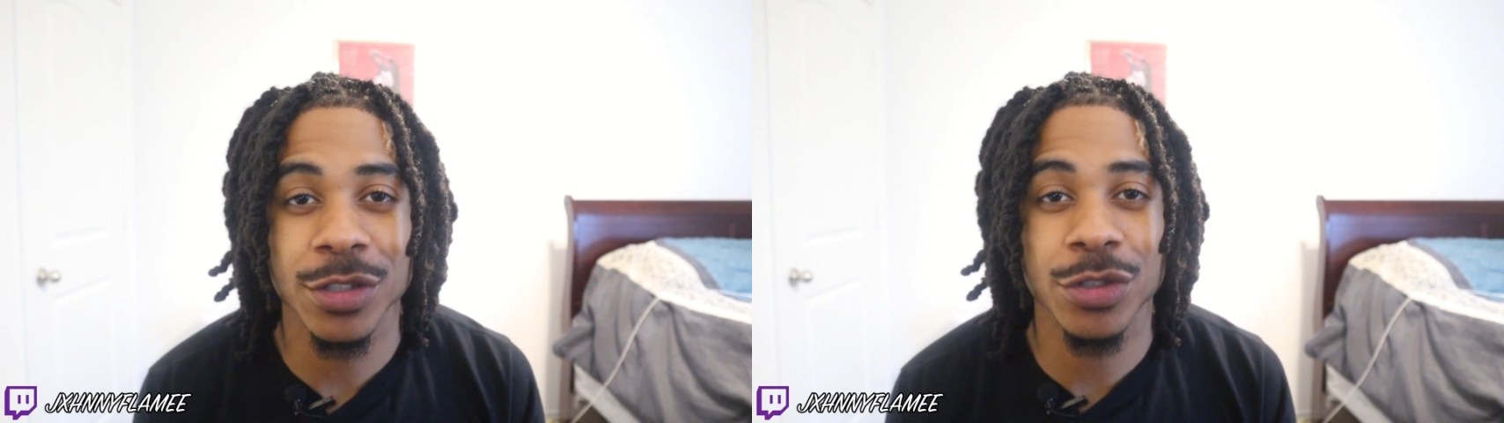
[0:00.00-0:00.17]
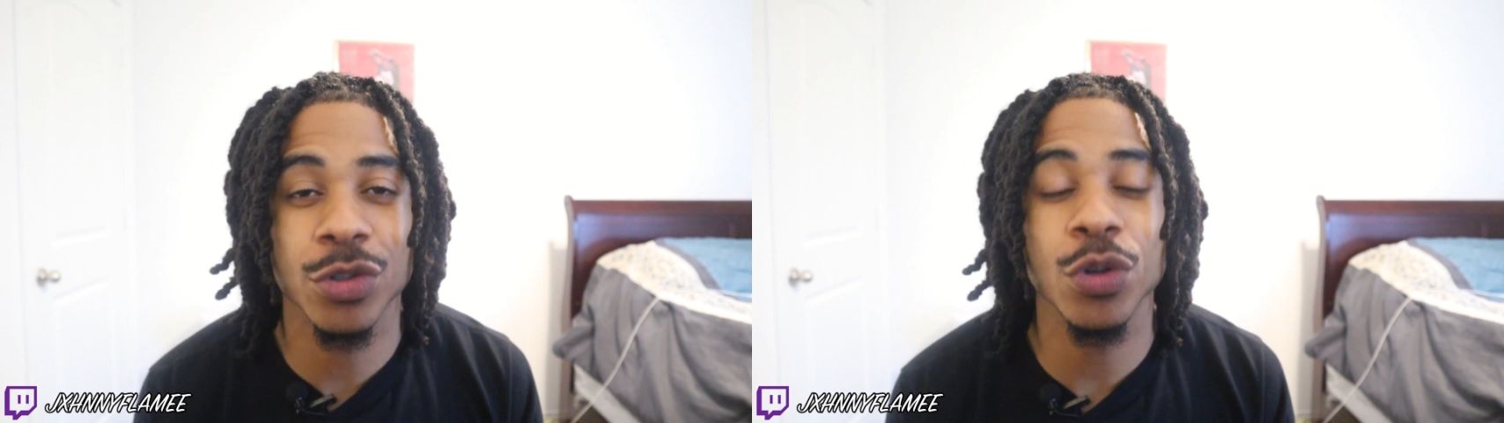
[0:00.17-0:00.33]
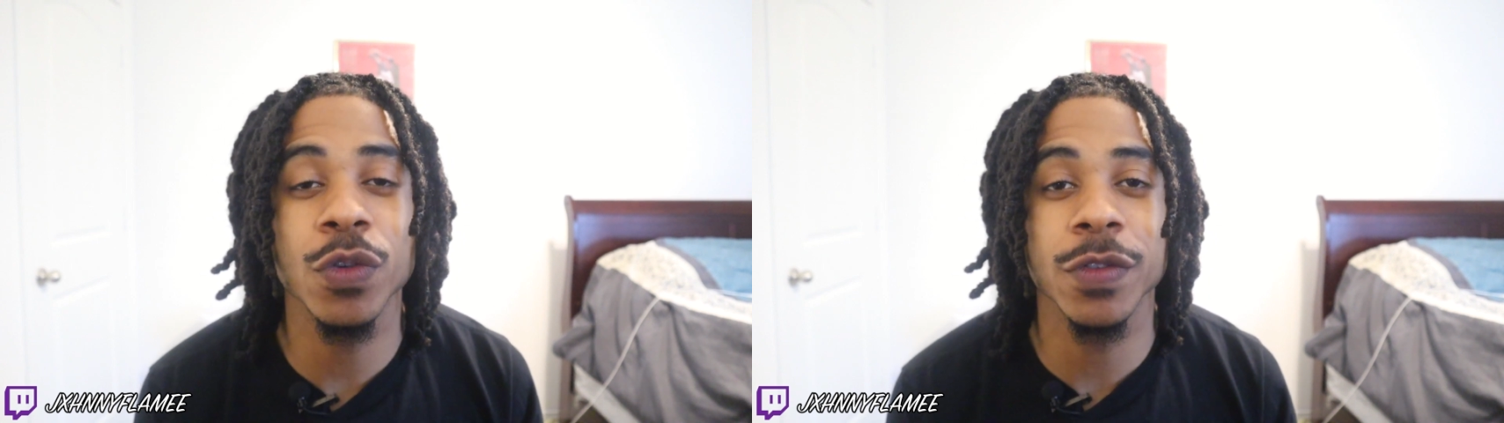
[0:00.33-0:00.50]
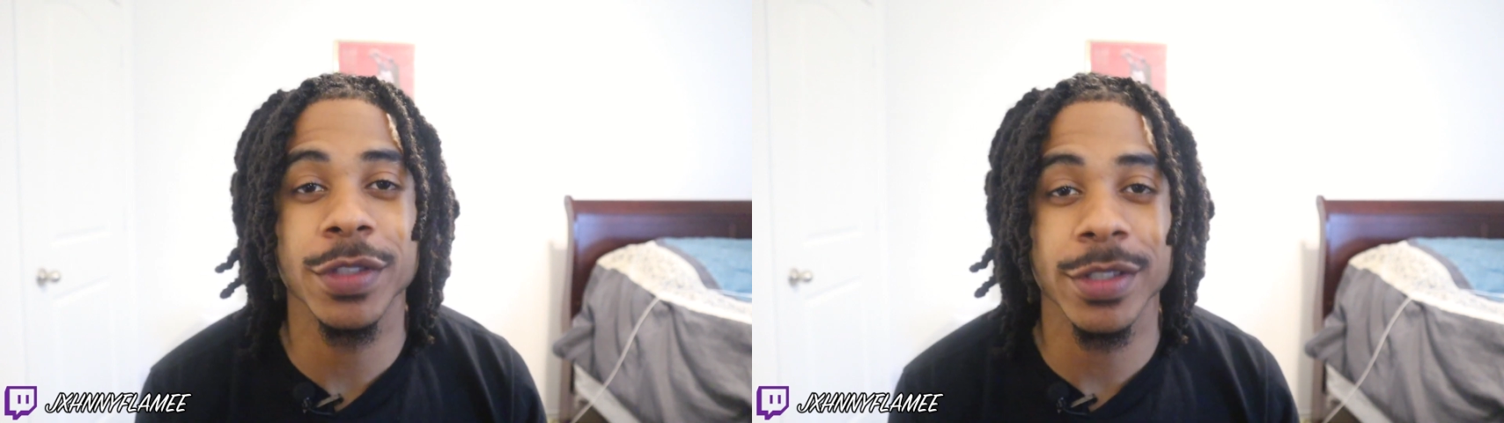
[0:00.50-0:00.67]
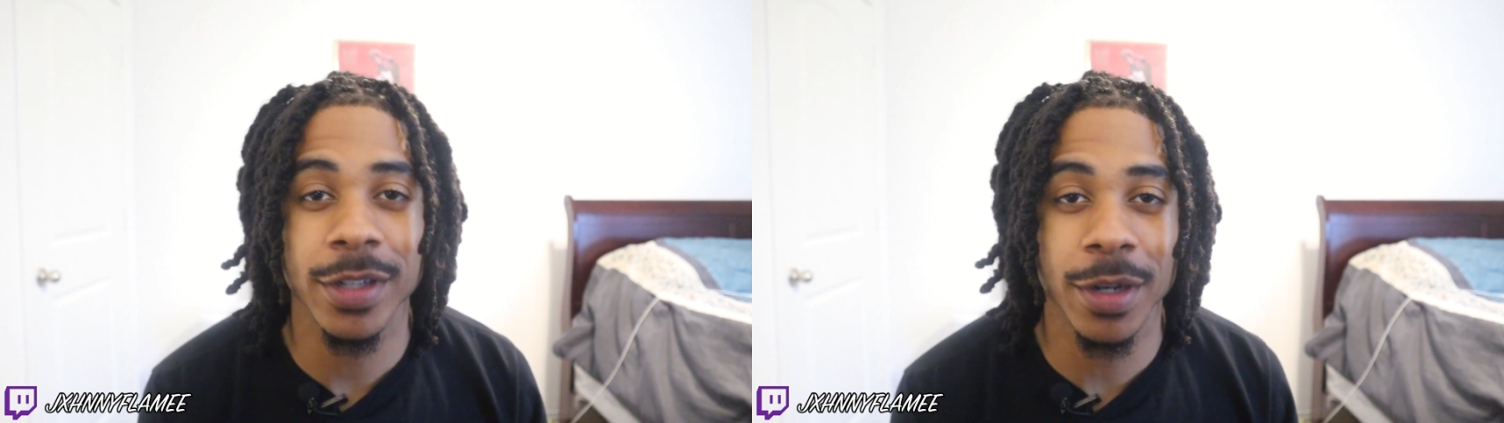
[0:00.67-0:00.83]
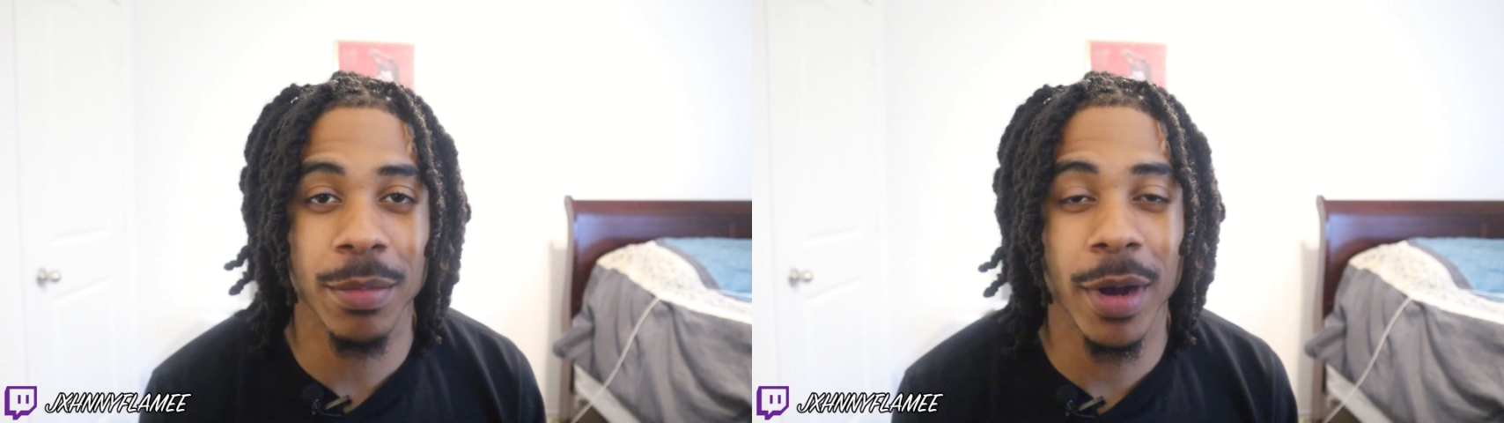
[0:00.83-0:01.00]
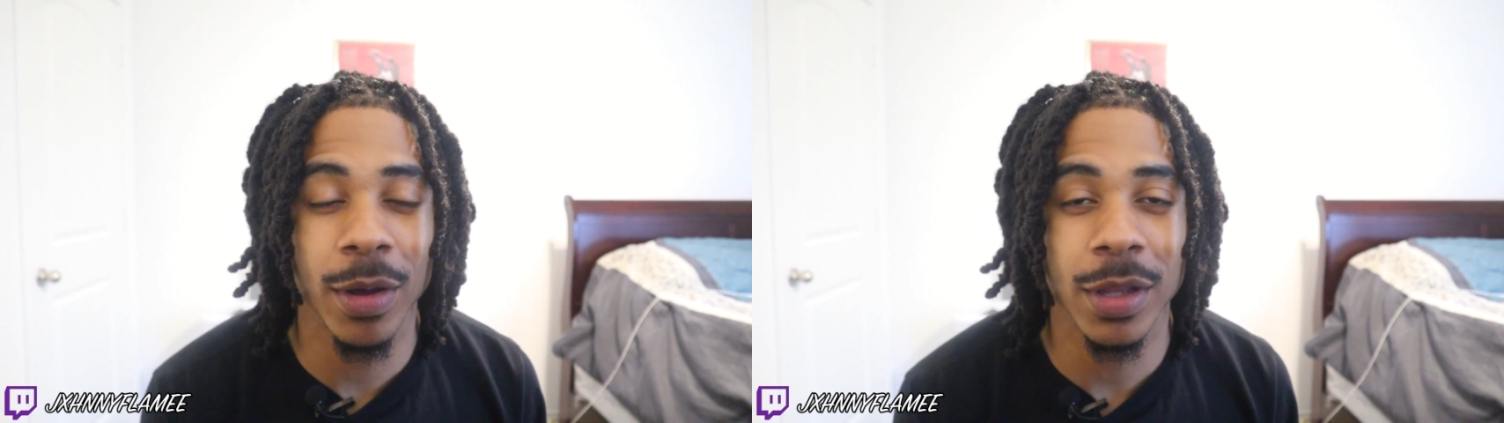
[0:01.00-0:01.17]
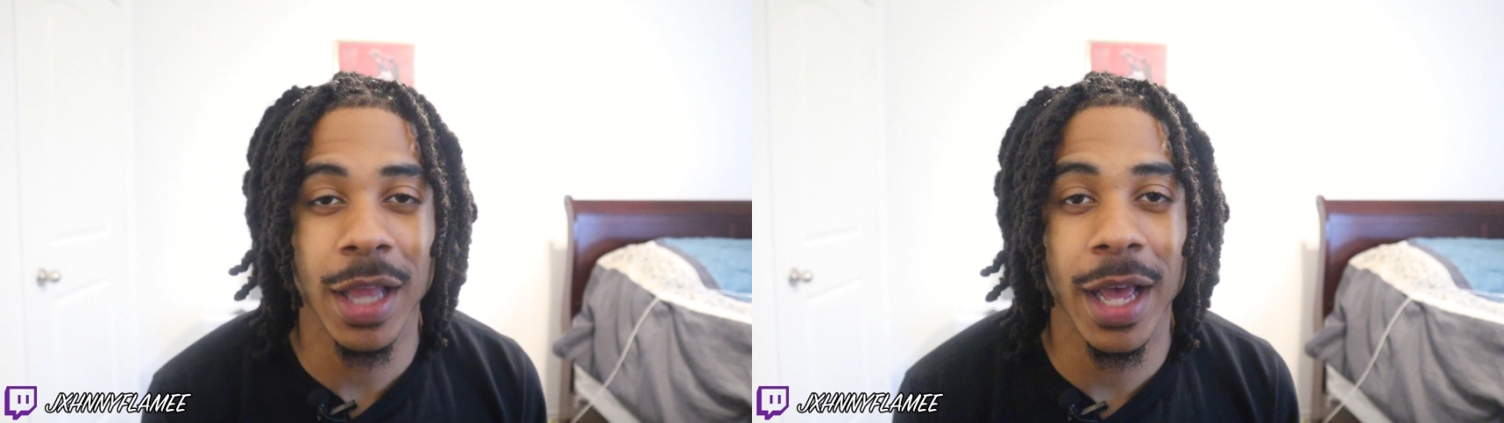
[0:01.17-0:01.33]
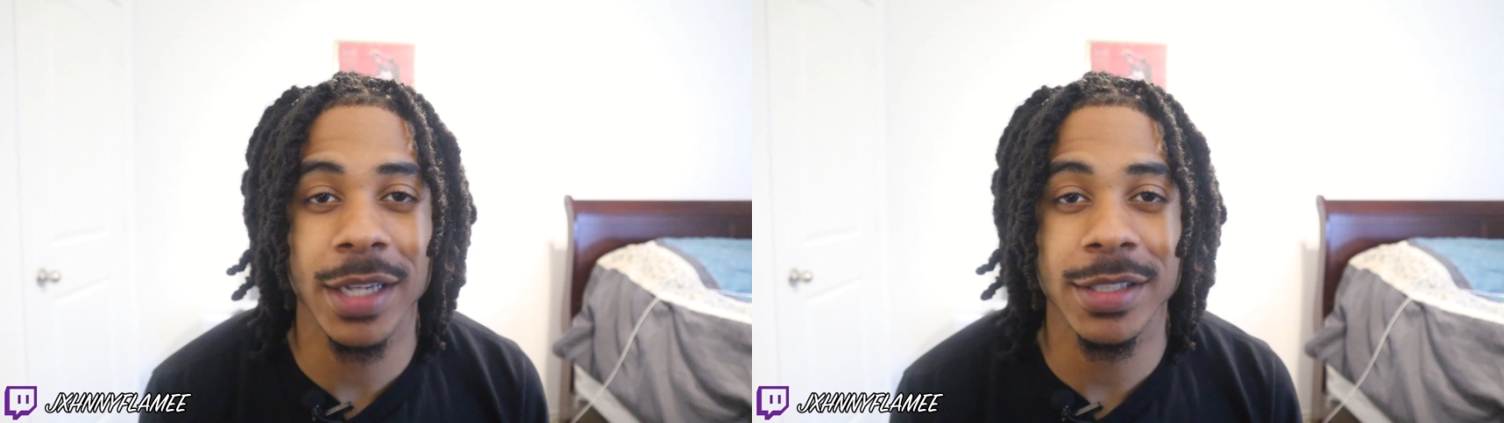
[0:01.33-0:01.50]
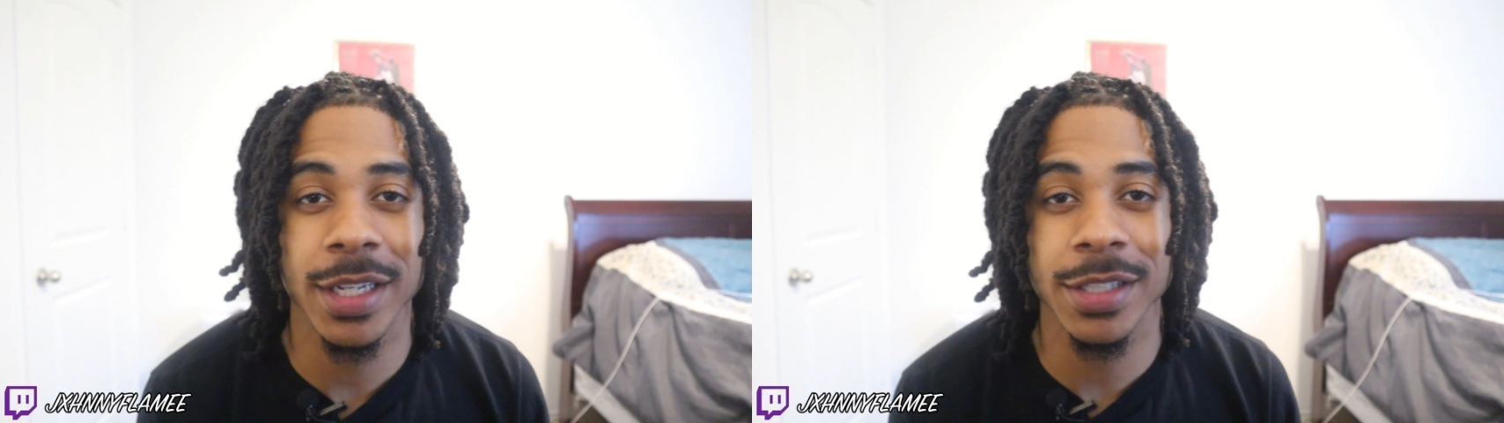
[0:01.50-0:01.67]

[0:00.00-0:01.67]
truths about Locs